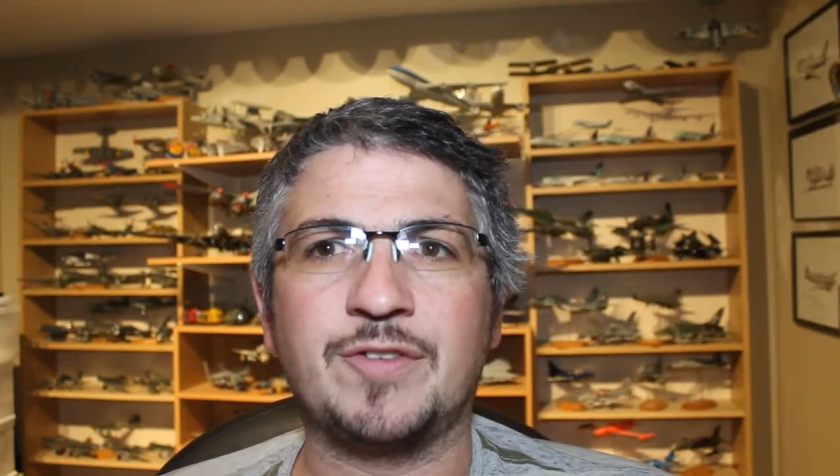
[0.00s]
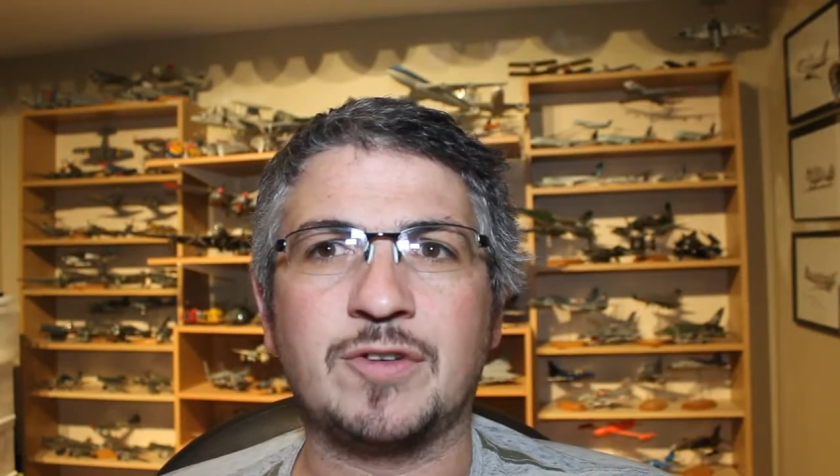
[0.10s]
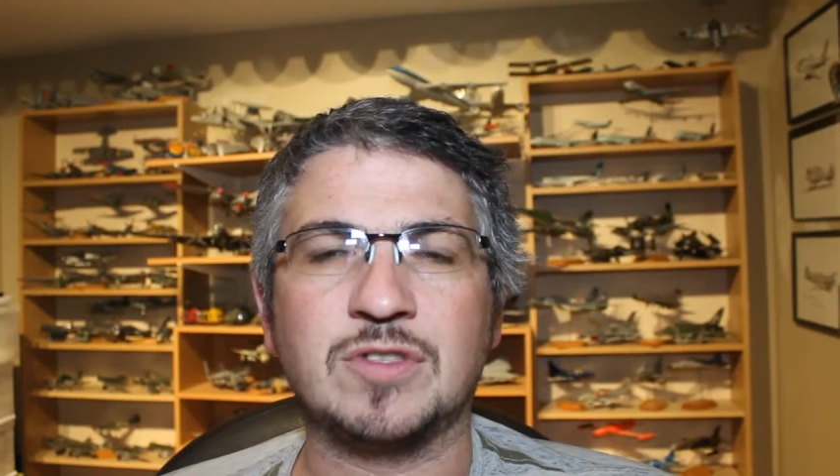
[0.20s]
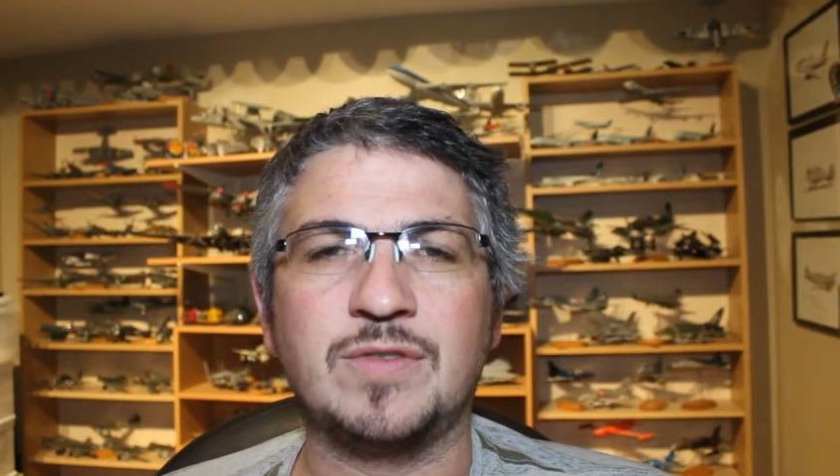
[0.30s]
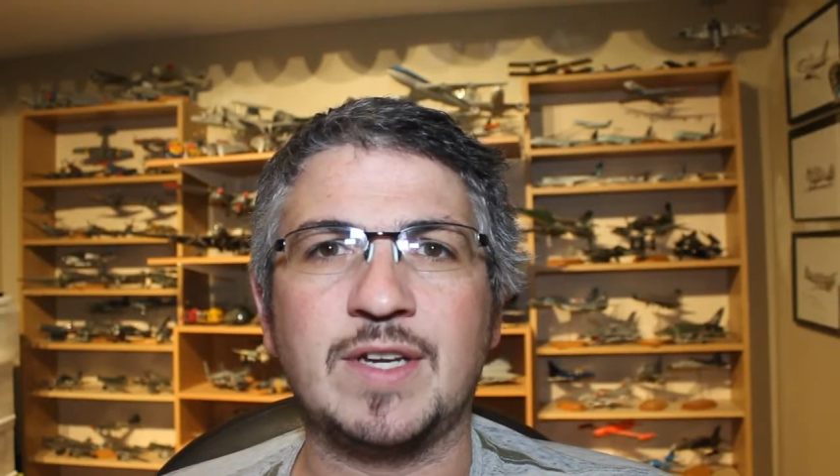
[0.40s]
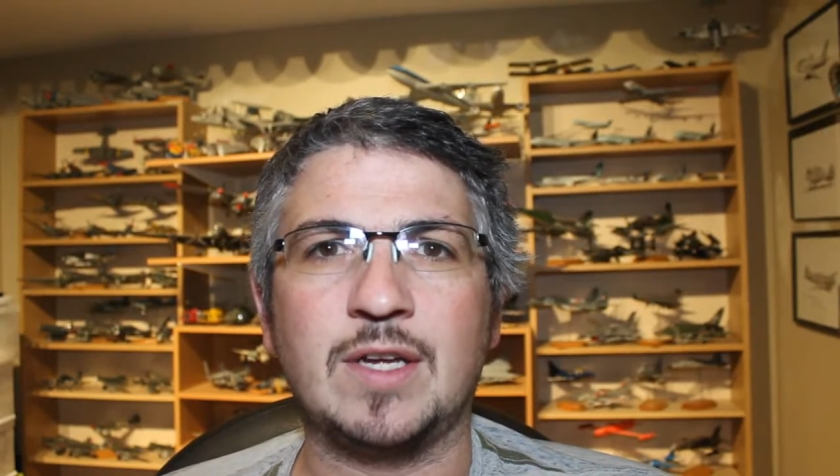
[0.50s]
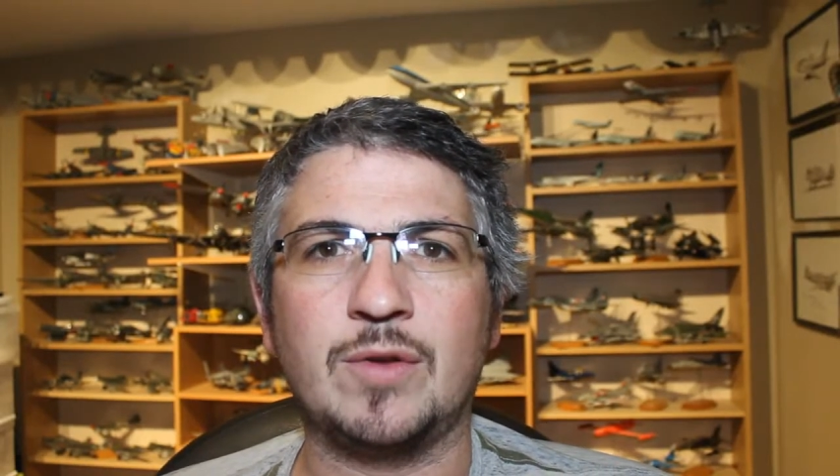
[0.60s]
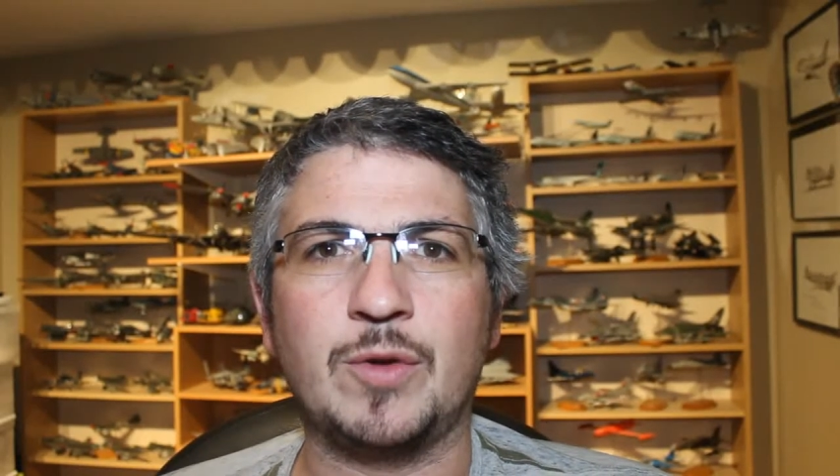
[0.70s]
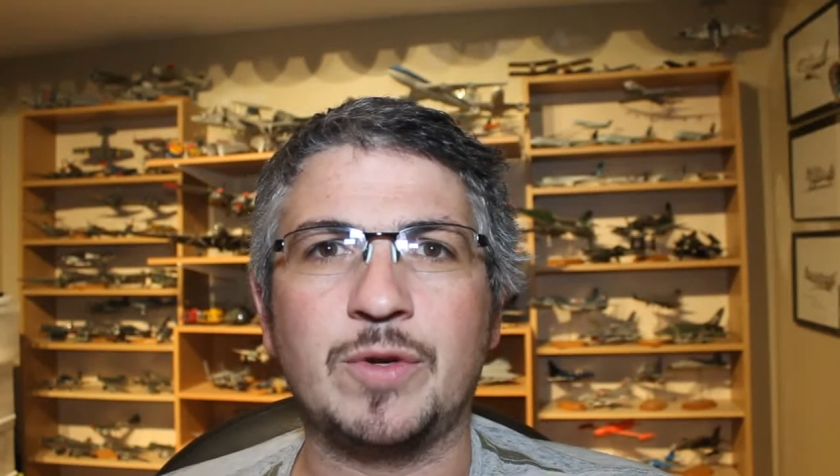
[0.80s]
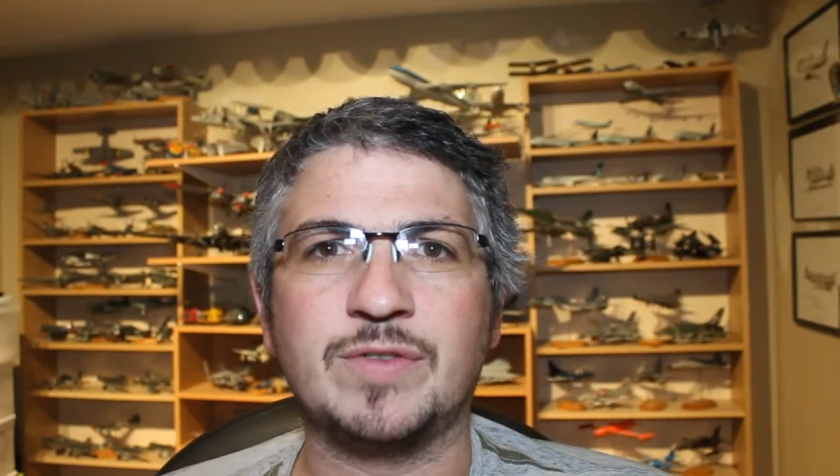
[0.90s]
the first
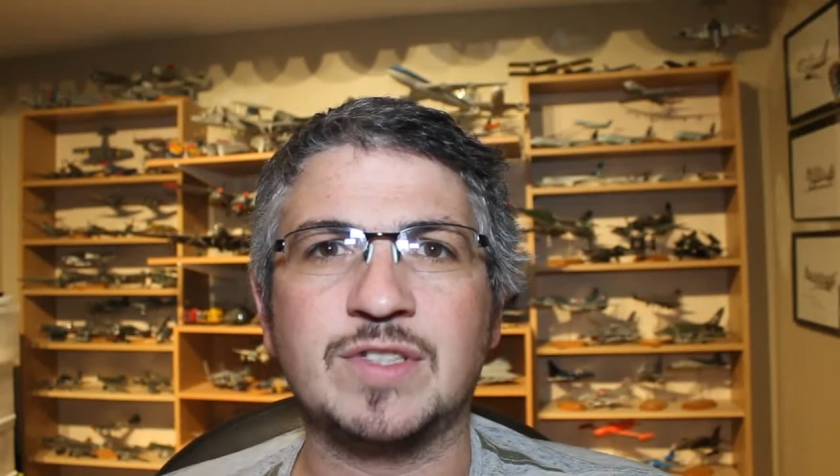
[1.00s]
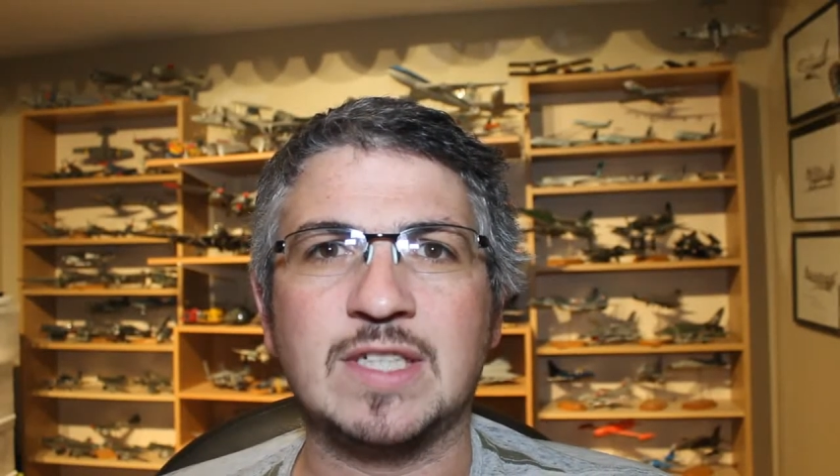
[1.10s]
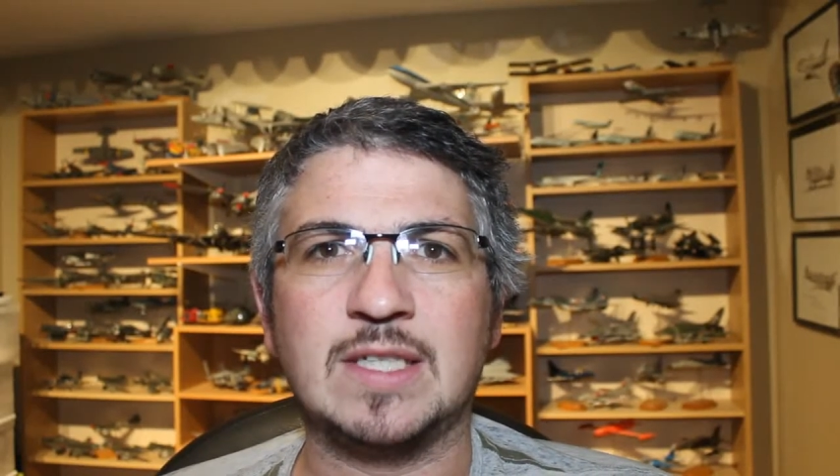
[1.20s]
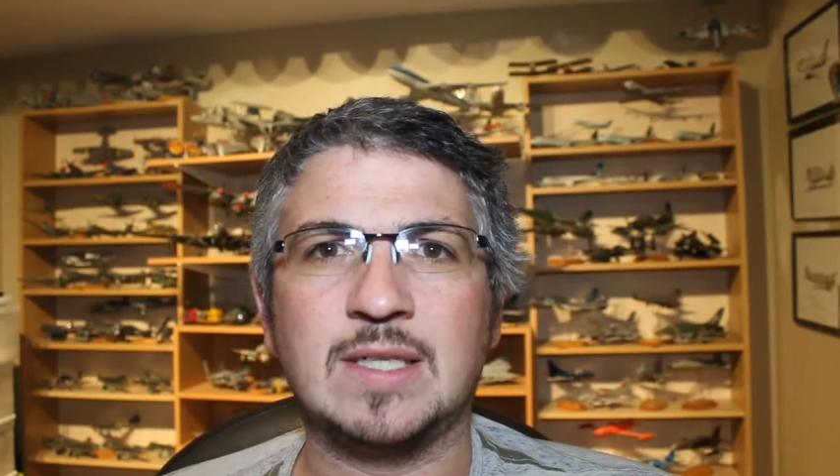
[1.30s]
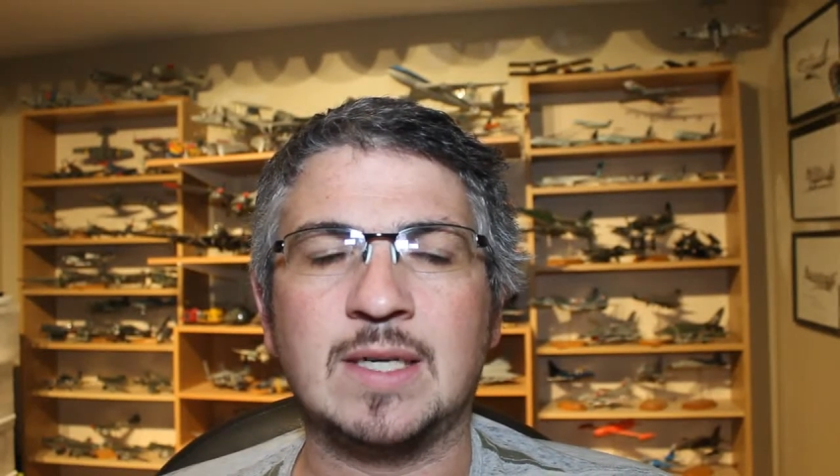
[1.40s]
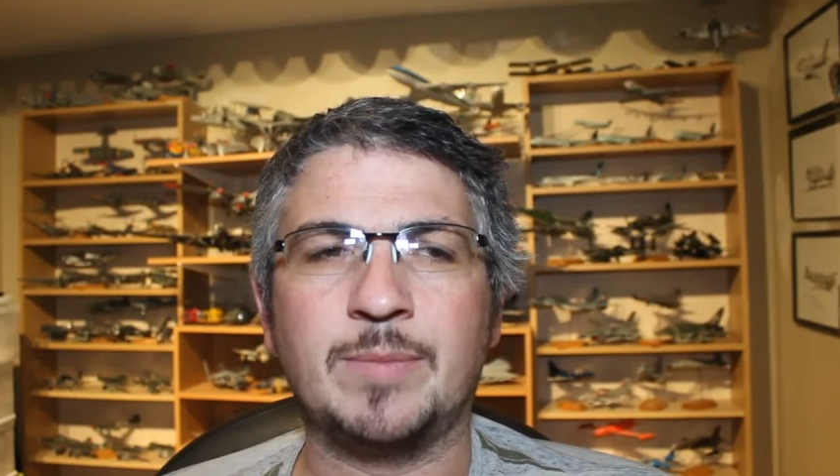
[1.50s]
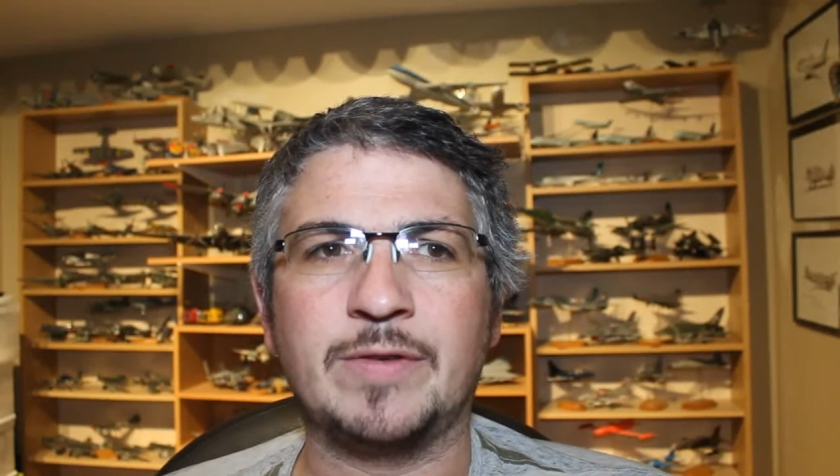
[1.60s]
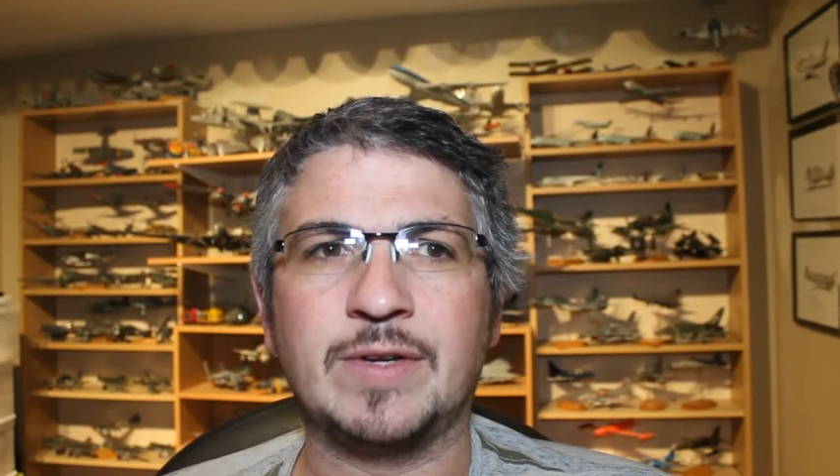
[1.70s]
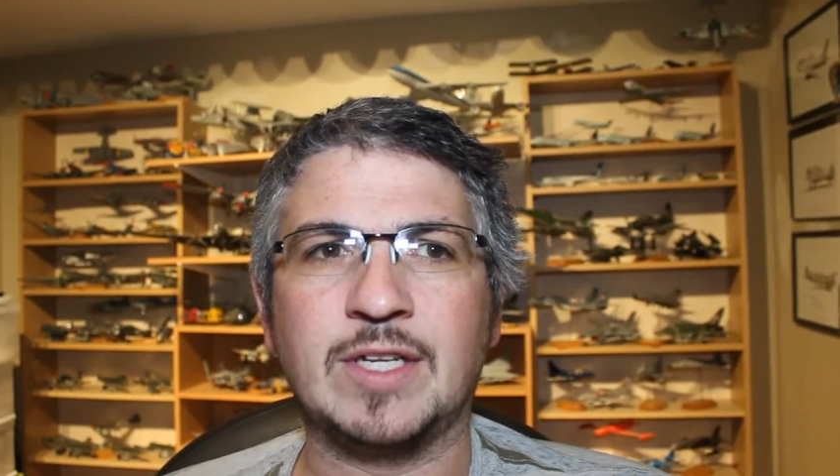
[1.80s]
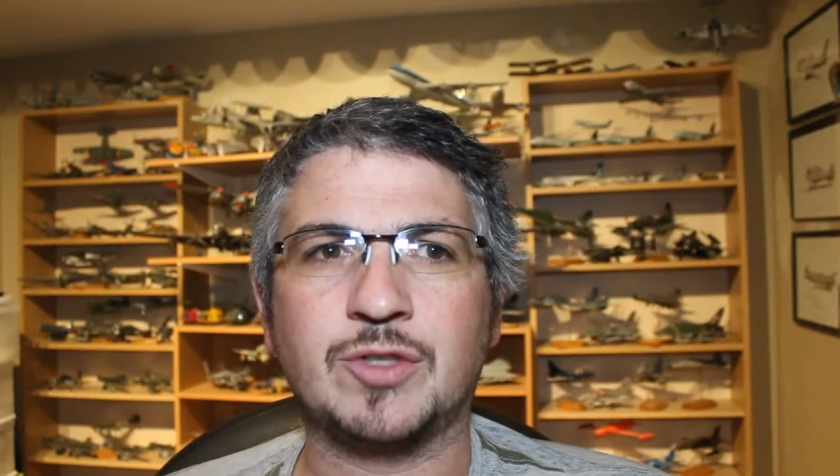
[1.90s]
video, you would have seen uh, a
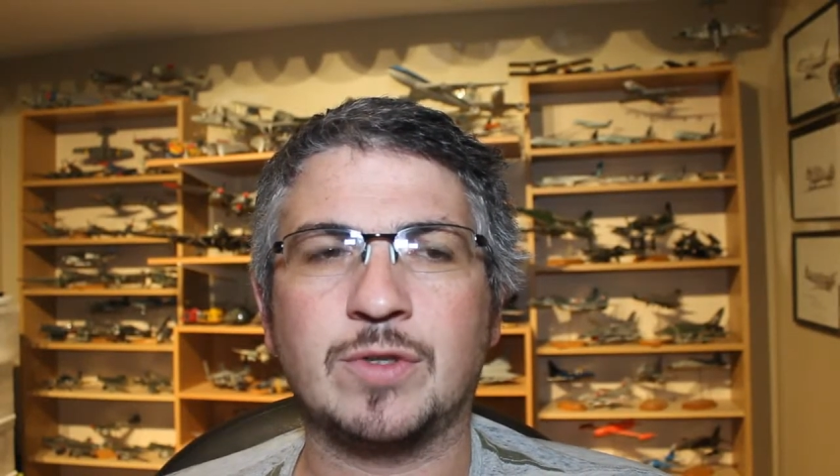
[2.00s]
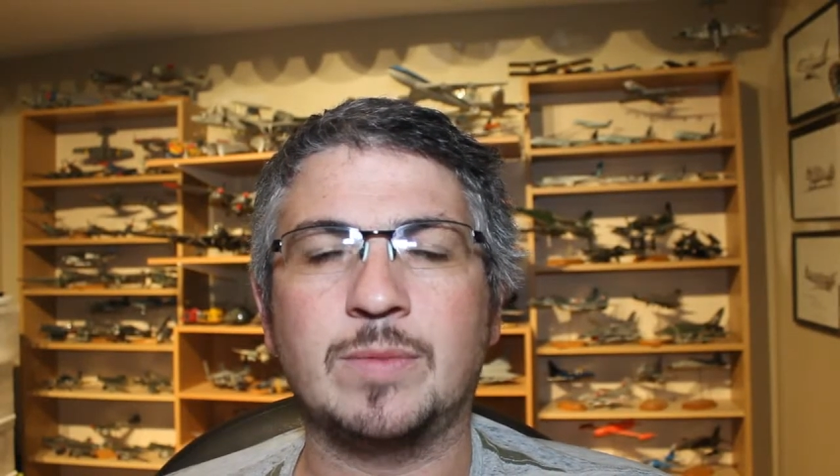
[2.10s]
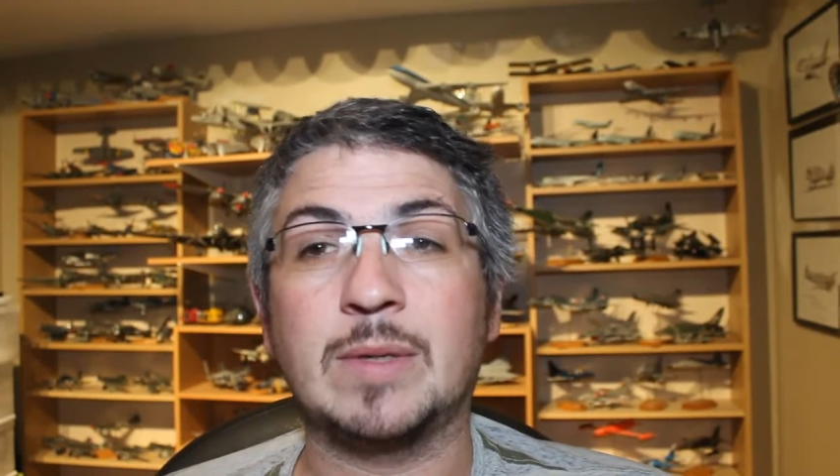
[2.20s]
bit of an intro,